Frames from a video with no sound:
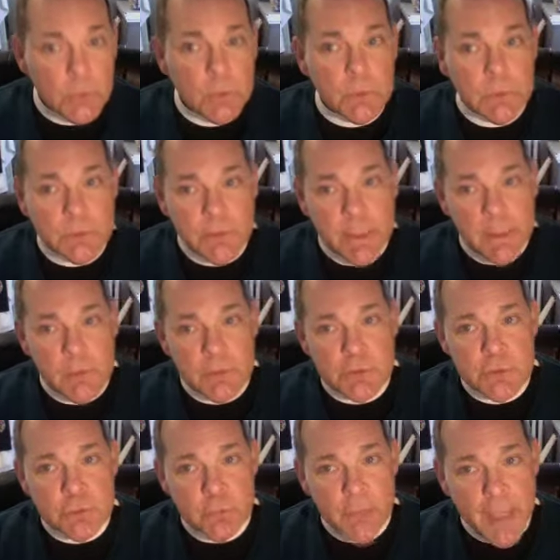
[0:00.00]
or a
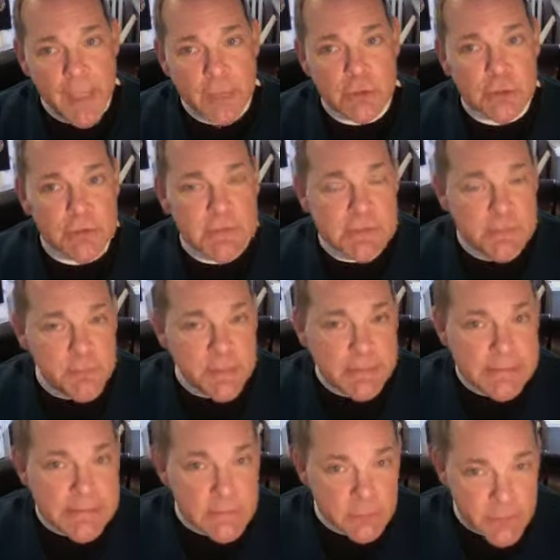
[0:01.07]
language group actually
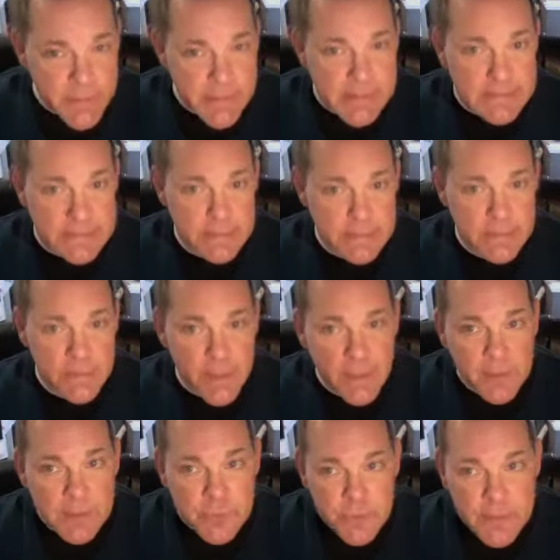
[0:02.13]
speaks and reads at the
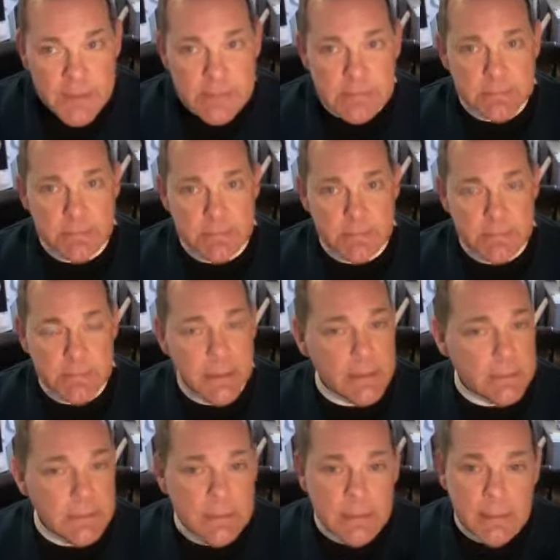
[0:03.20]
time it's translated,
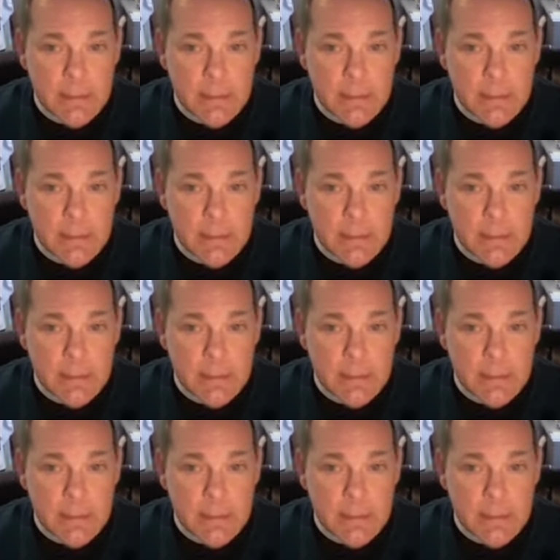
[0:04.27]
not